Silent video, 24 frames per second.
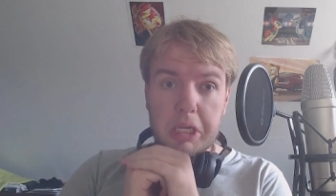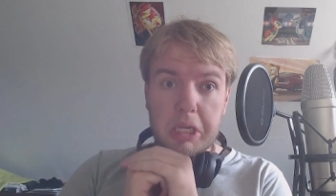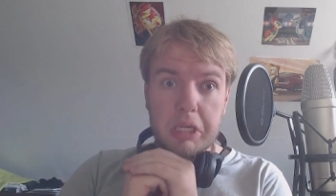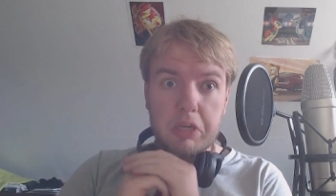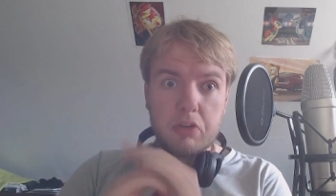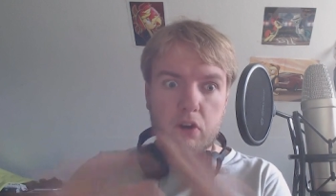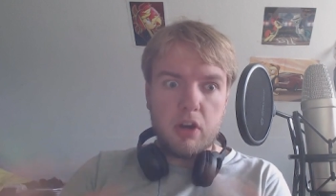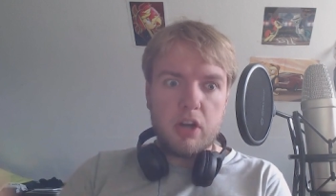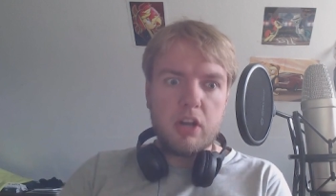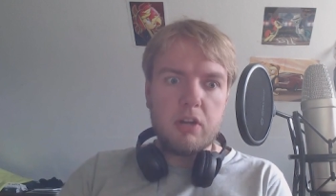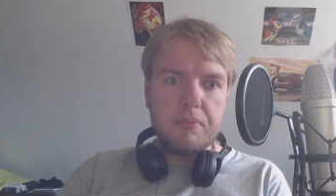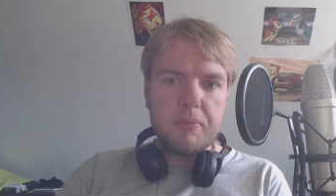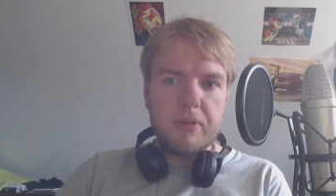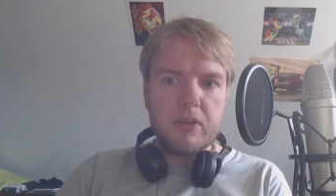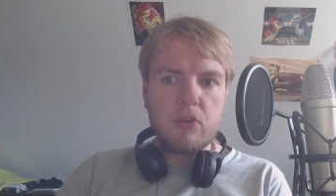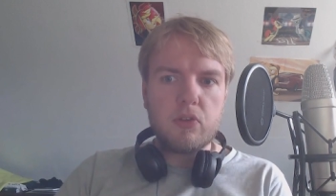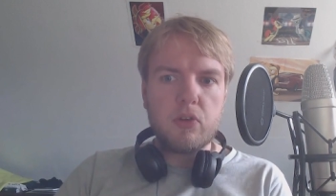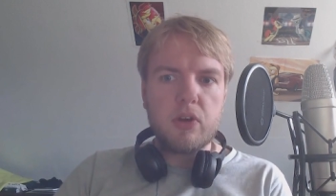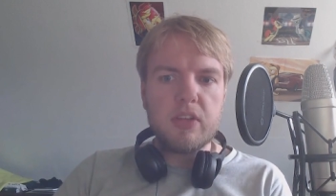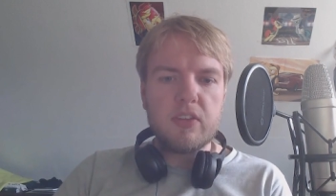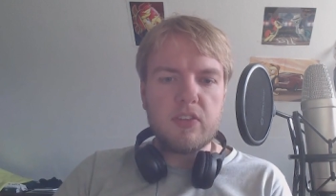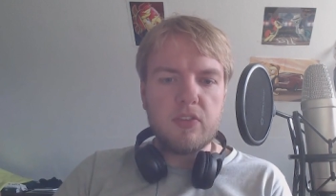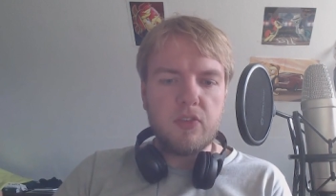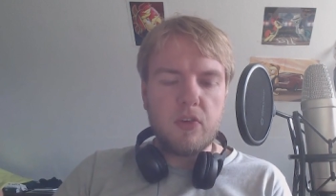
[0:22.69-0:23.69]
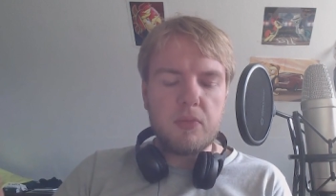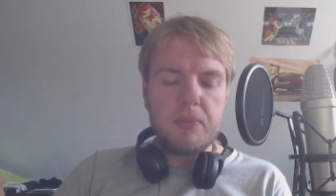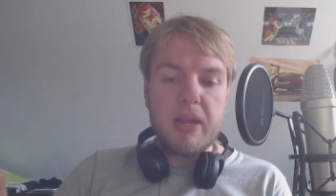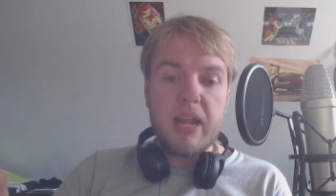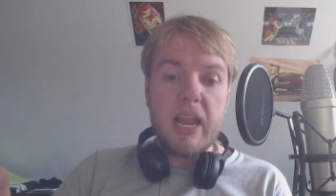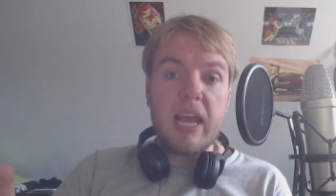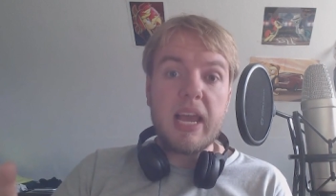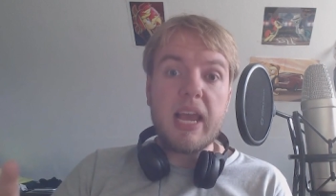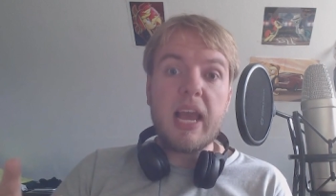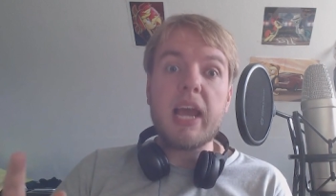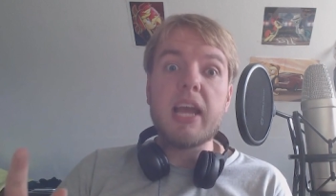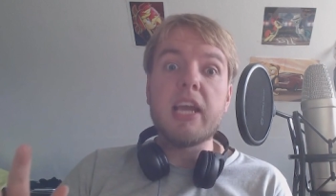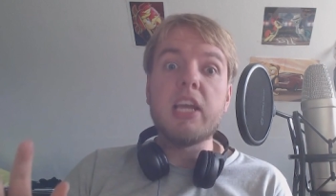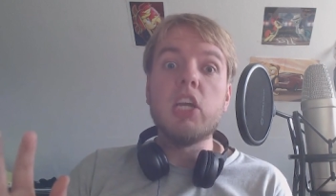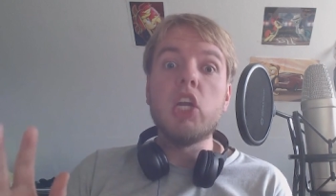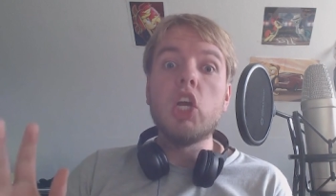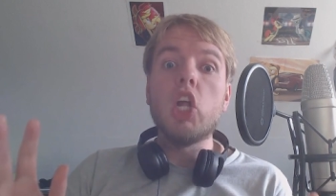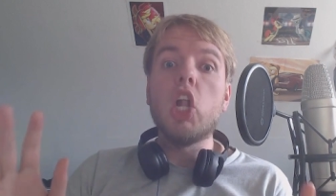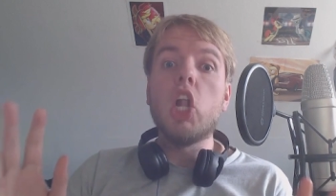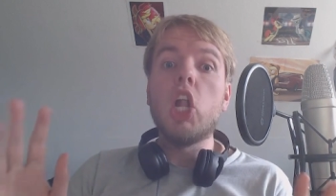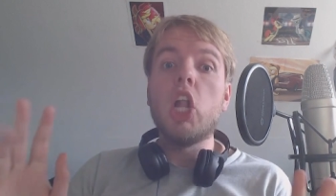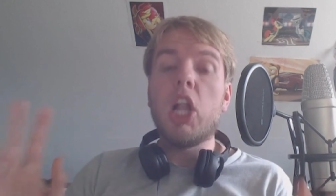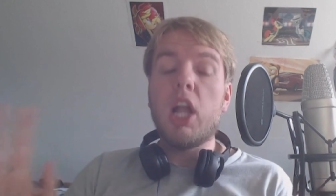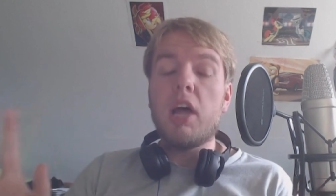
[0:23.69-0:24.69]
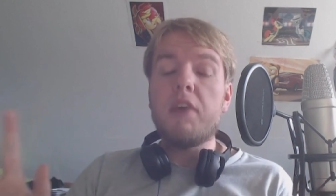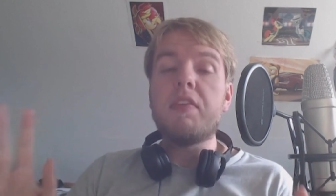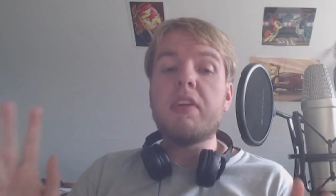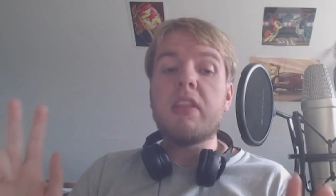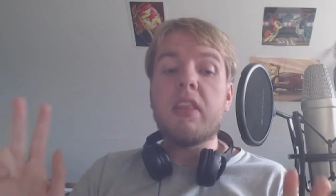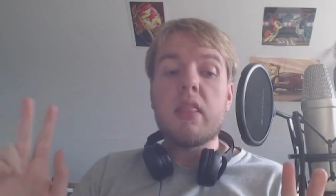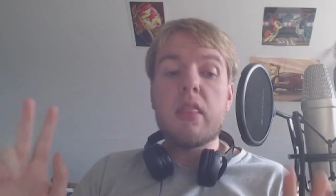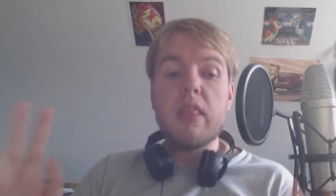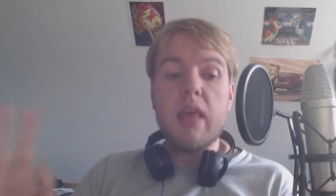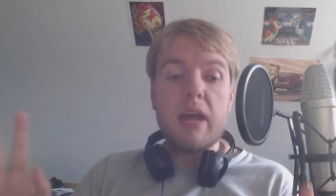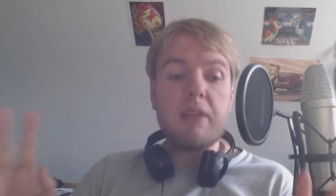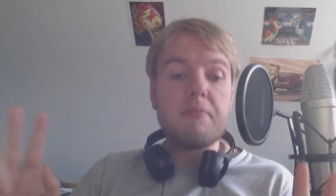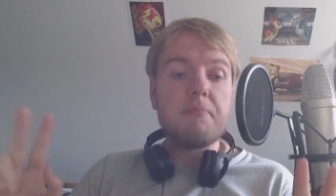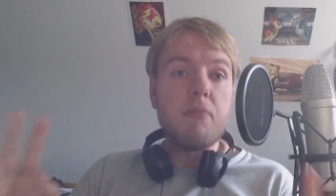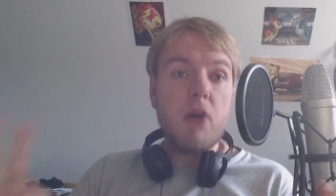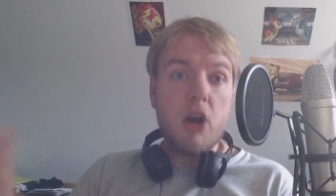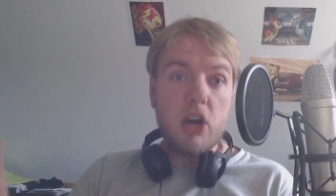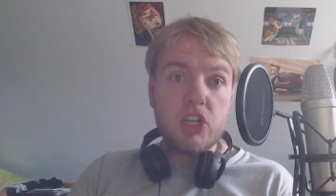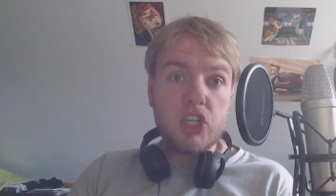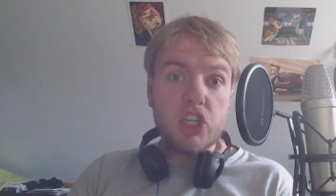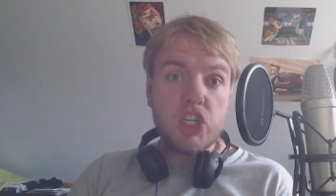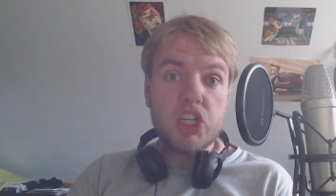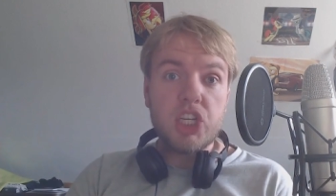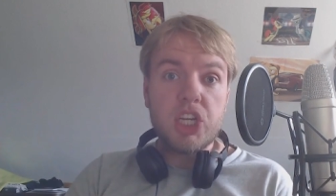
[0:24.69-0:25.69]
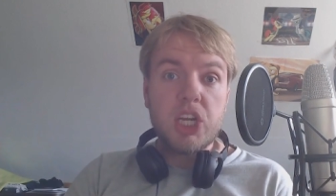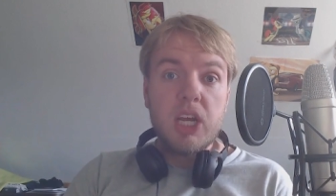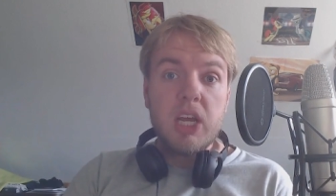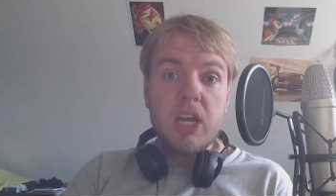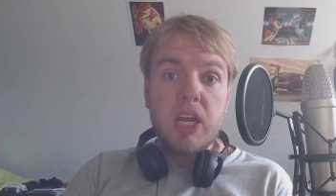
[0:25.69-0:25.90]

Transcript: incredibly crazy for me, and I, I love it that much.